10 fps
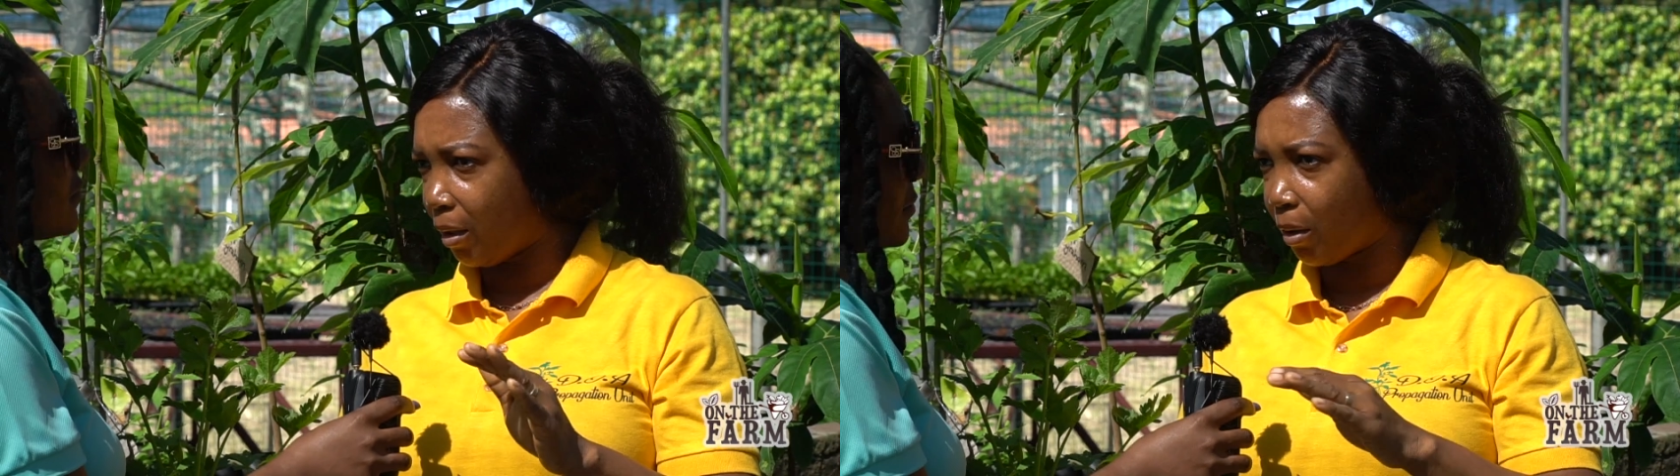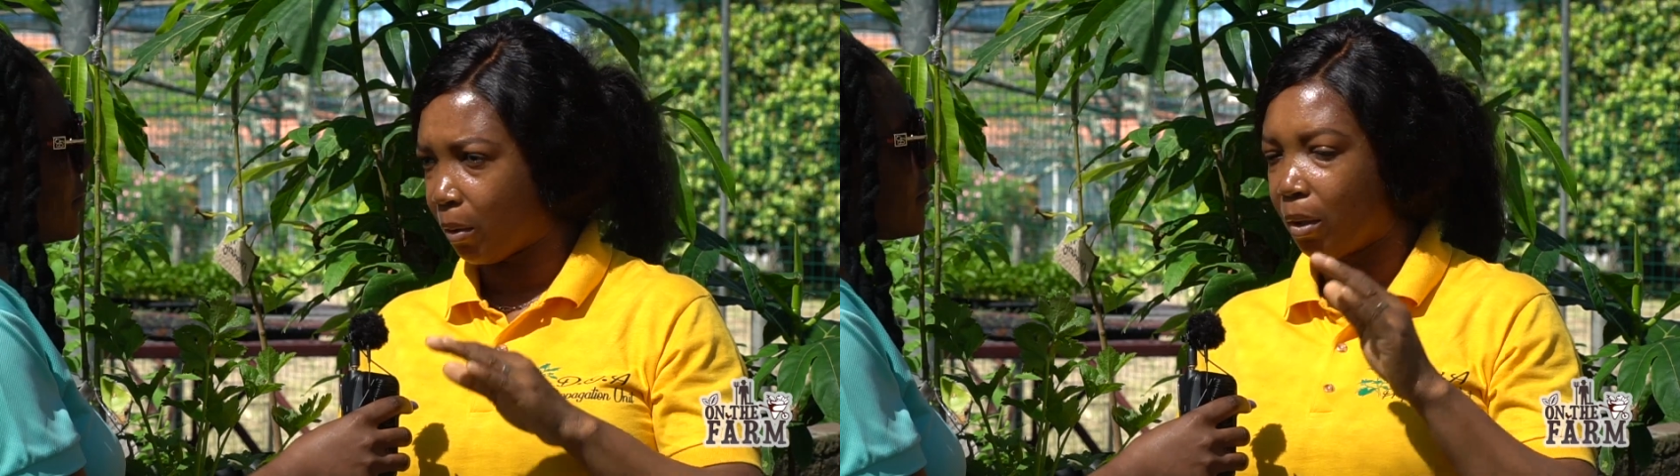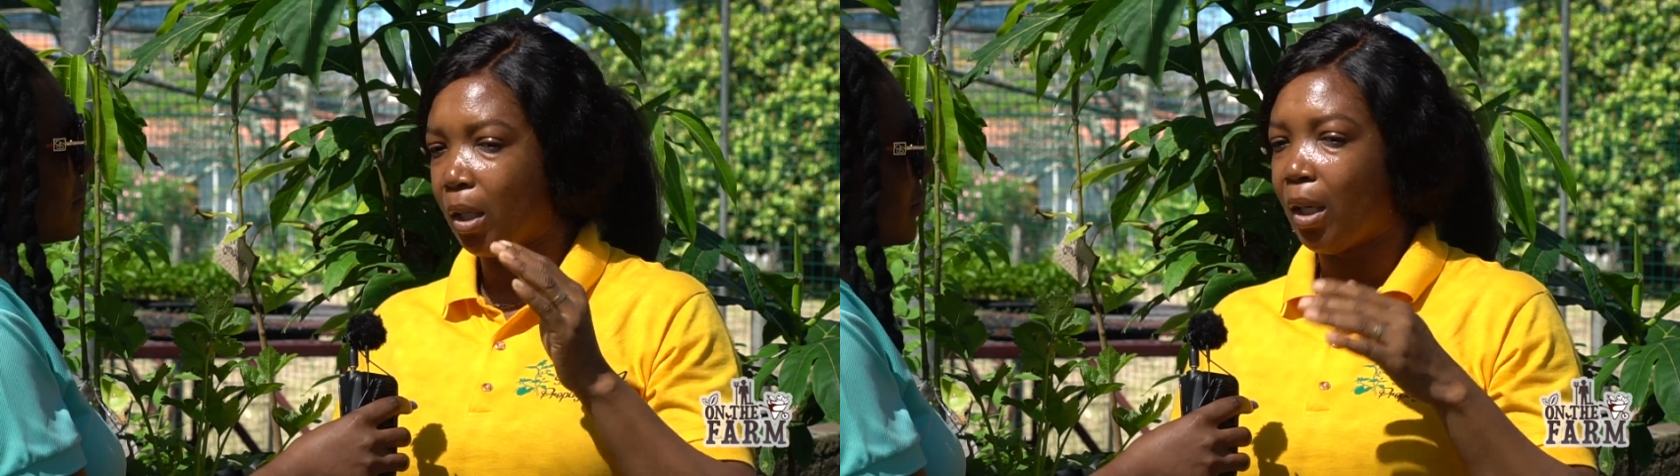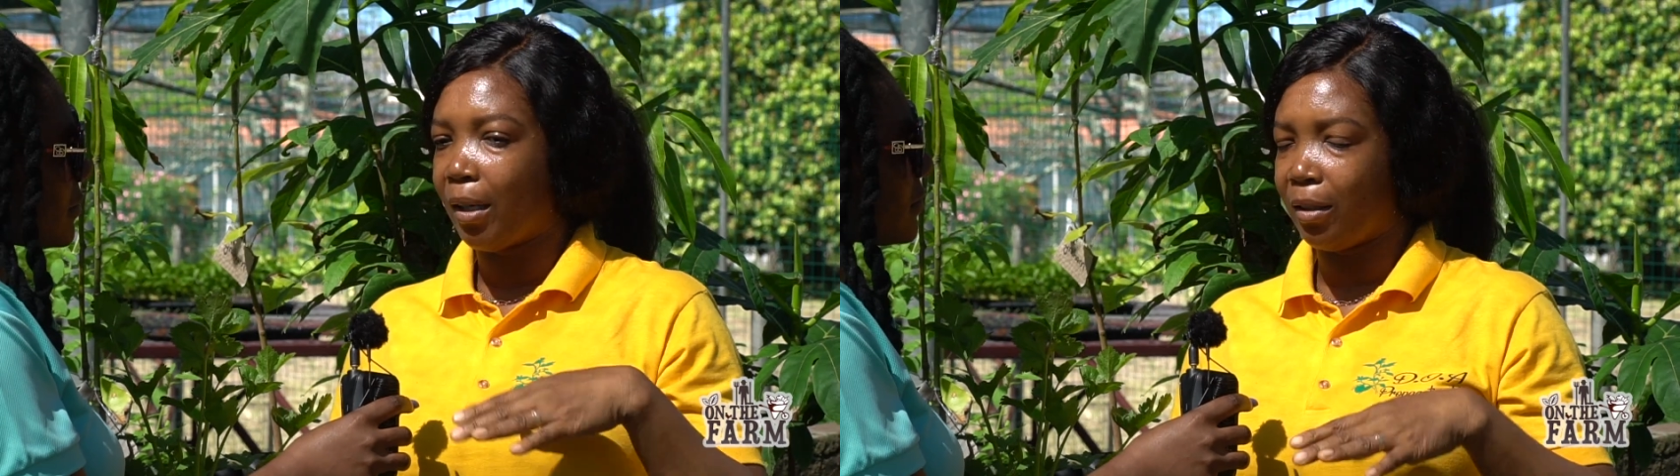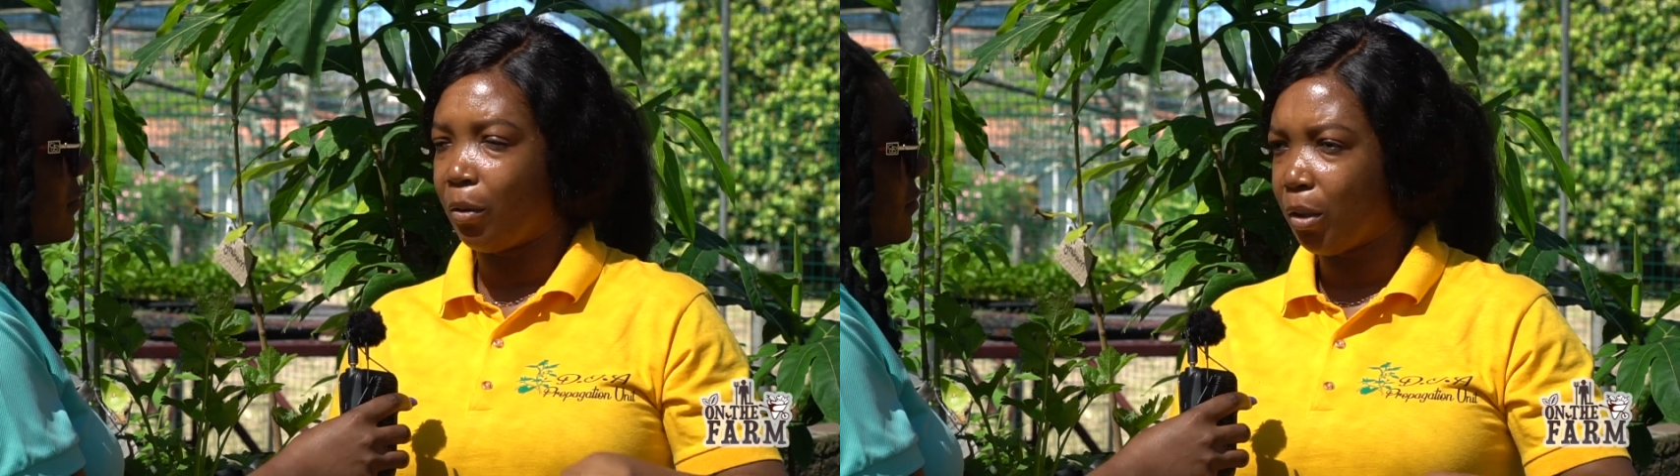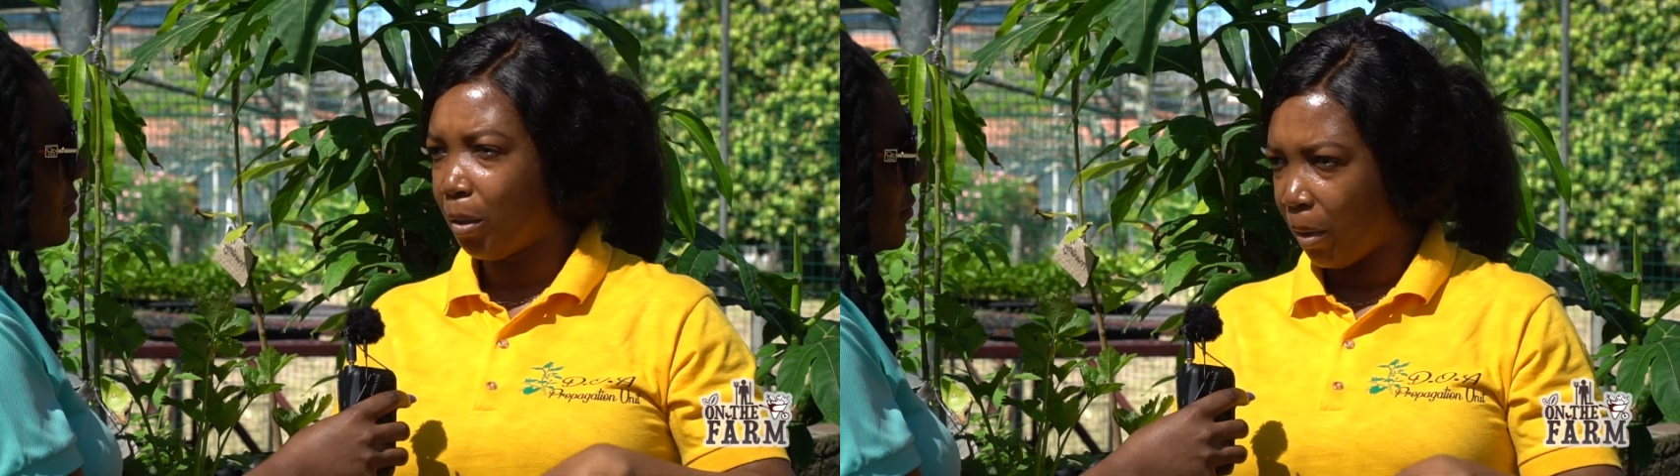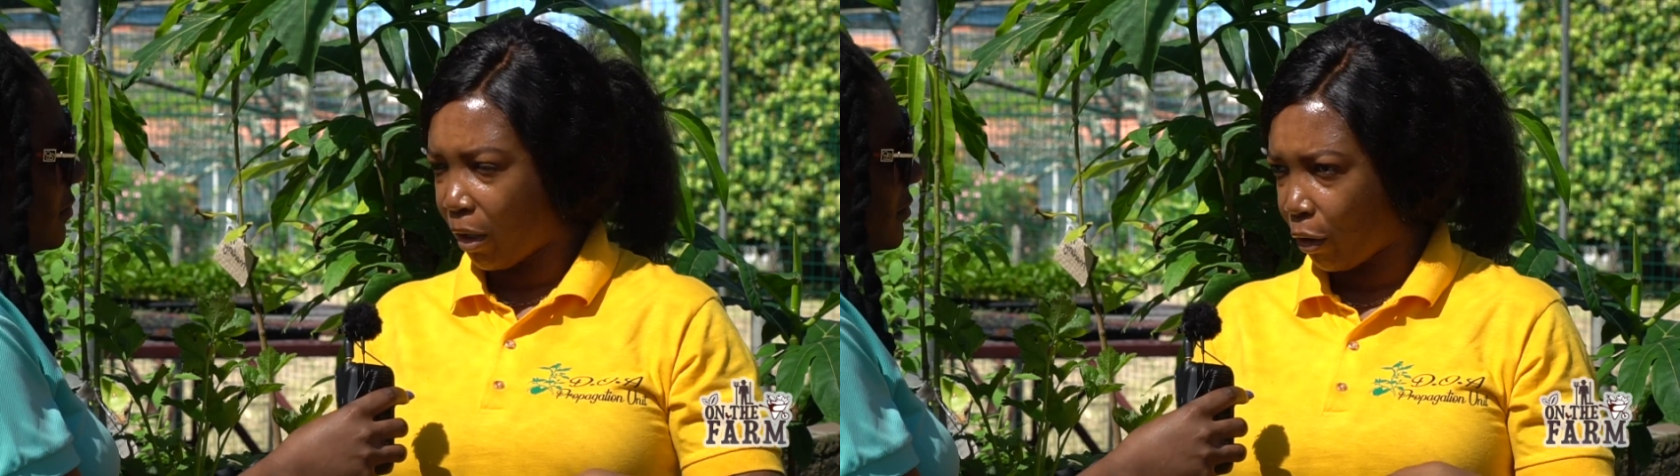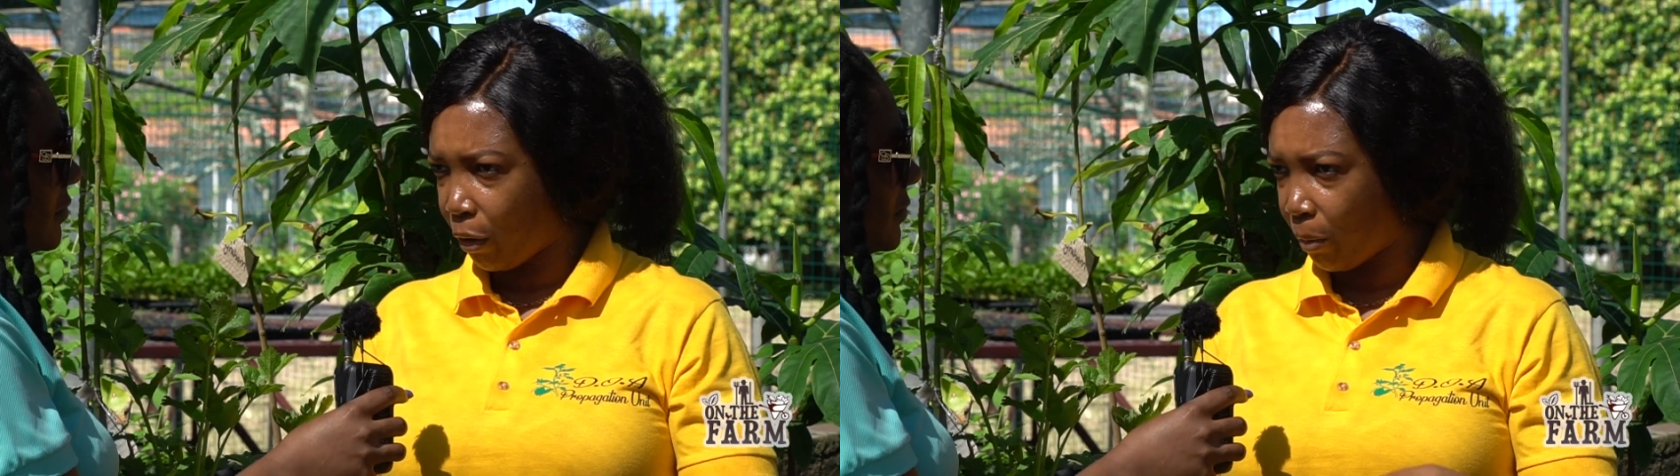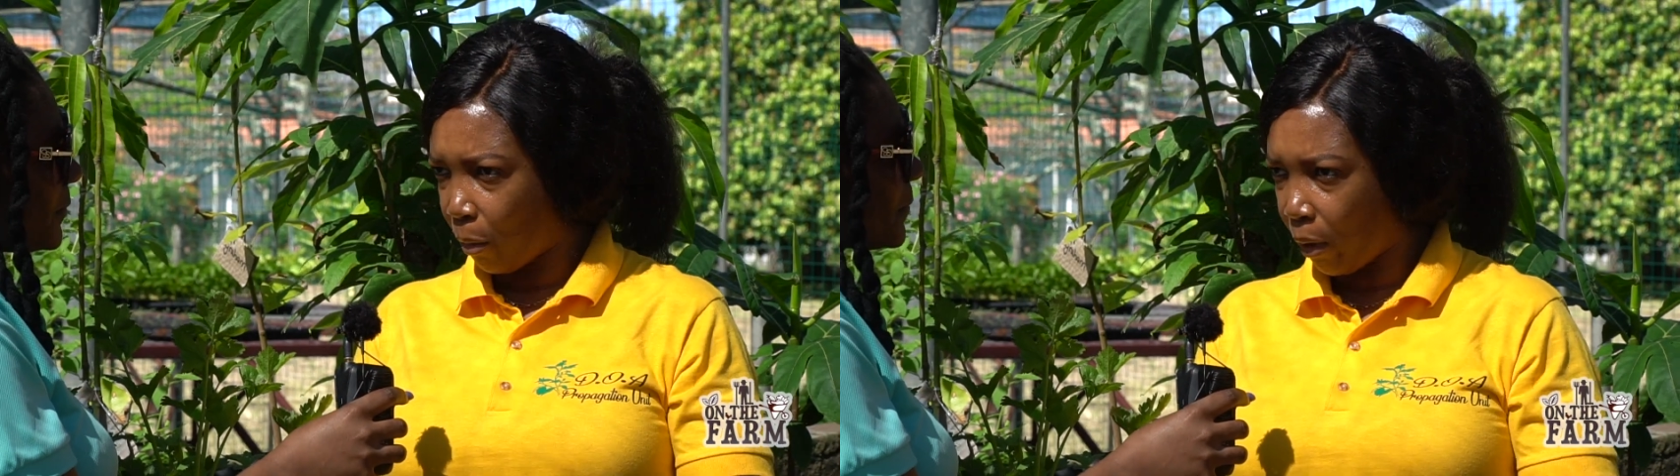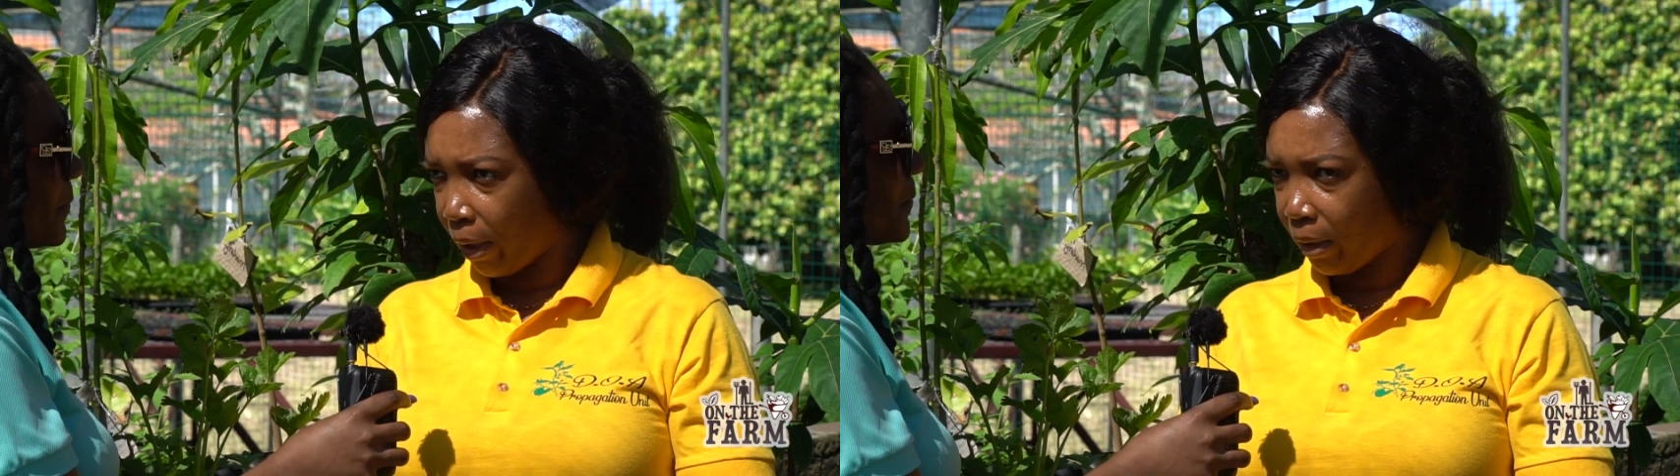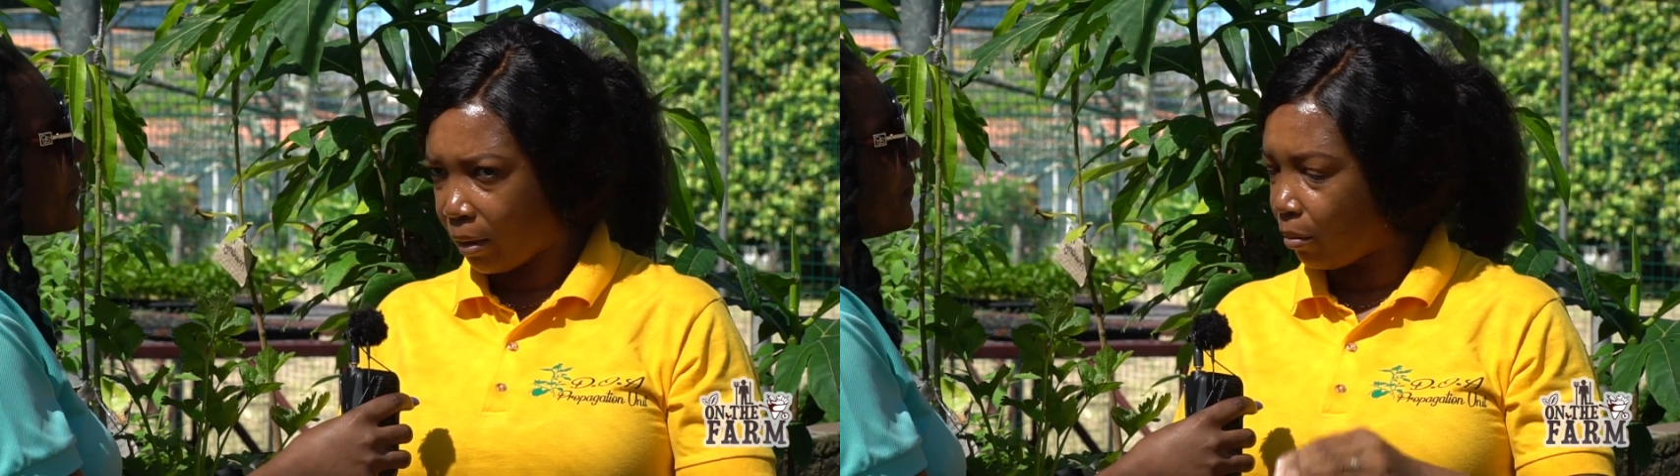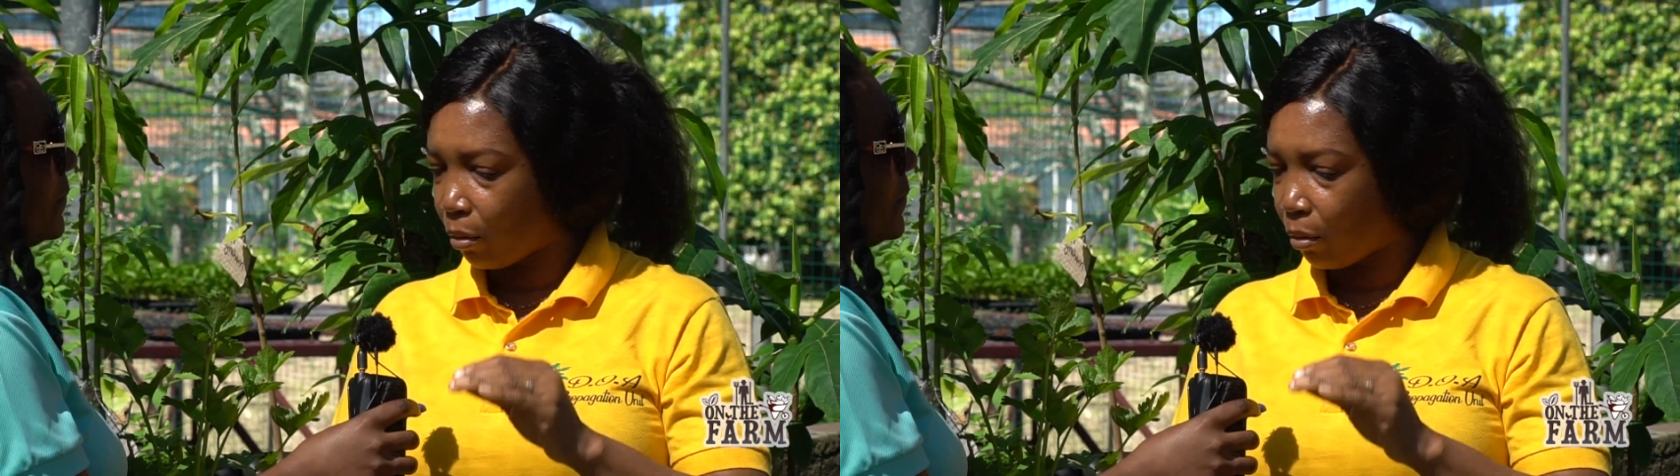So as long as the mixture is moist,